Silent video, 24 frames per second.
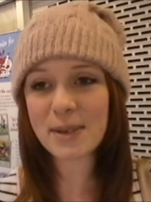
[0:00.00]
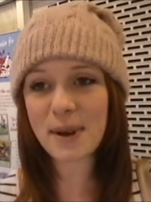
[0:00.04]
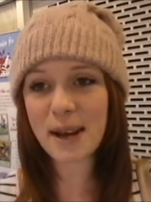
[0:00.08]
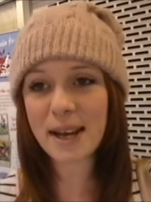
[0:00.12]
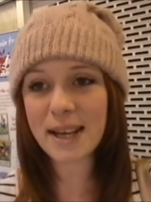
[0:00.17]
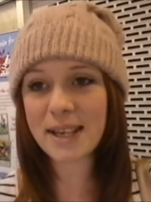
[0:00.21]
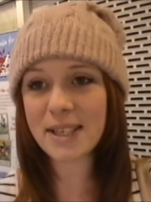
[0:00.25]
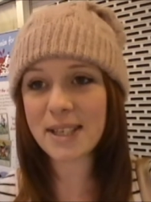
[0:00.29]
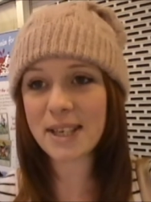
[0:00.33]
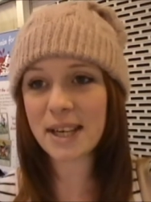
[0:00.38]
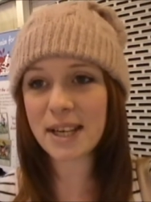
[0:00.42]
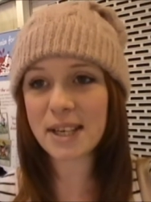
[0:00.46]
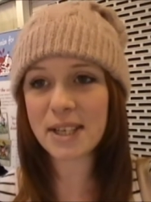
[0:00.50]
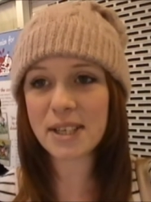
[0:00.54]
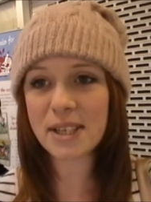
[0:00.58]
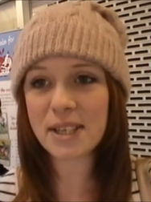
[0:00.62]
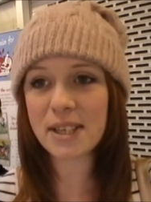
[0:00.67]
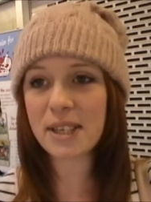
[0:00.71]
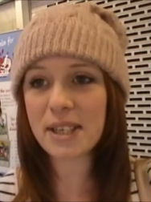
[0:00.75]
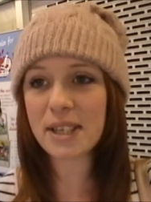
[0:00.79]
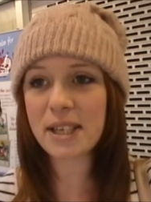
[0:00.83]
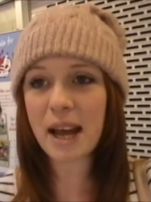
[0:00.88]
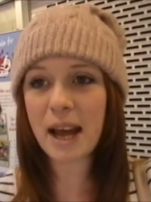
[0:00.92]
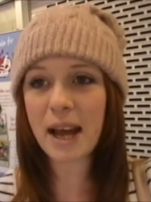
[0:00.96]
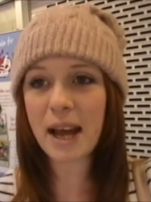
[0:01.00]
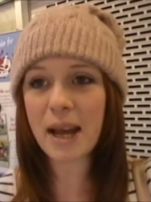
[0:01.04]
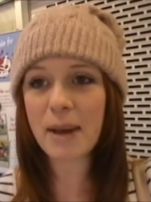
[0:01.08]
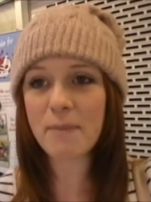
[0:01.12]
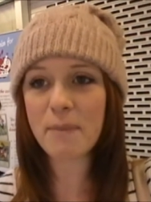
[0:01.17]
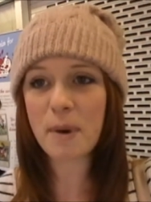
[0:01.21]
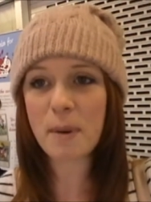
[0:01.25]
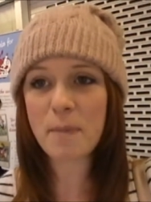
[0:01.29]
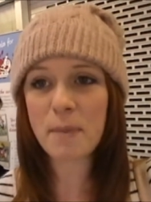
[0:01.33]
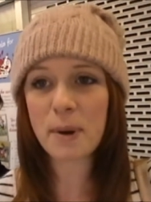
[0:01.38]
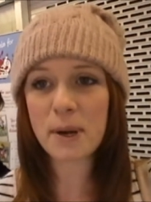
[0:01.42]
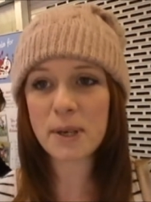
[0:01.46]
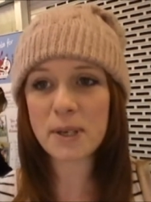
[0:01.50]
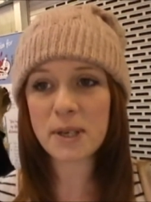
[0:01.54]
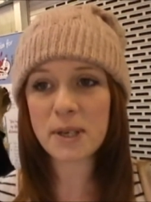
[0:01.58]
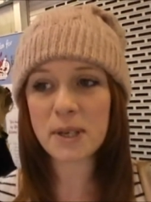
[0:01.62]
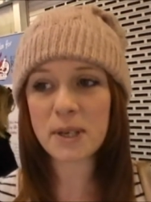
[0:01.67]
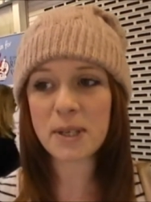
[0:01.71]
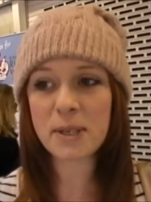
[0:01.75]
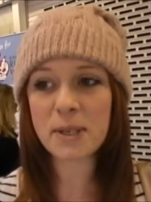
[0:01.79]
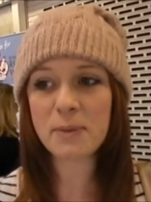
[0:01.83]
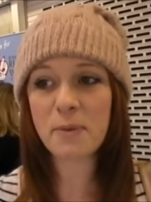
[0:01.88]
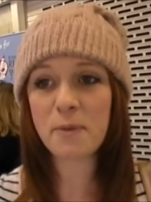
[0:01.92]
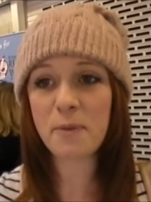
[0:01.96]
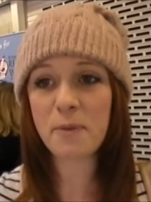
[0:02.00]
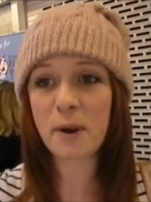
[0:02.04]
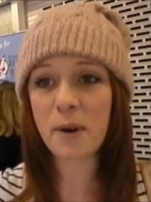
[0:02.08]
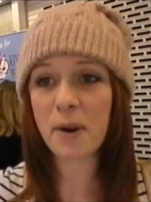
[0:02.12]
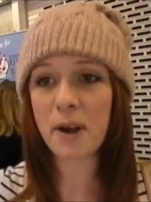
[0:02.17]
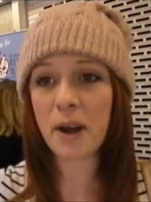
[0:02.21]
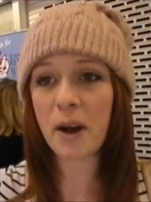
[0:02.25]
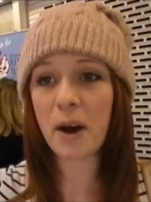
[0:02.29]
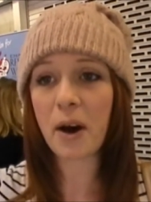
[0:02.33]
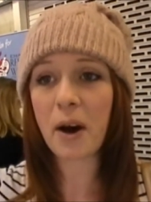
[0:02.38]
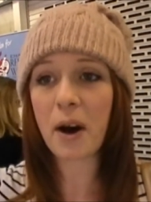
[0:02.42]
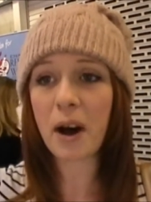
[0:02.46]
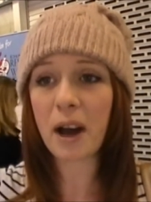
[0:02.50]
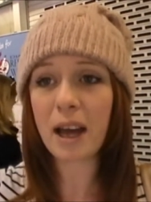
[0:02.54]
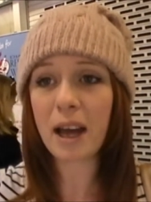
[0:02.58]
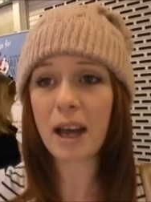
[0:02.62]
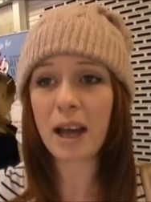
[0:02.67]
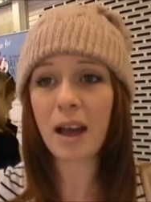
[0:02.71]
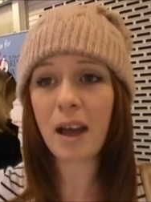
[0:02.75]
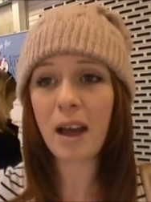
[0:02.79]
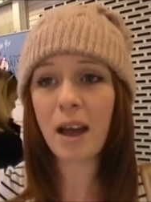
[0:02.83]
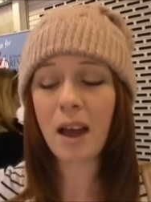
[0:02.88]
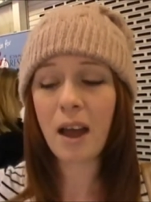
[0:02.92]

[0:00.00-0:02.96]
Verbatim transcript: to eight injections a day. My blood sugars were very high.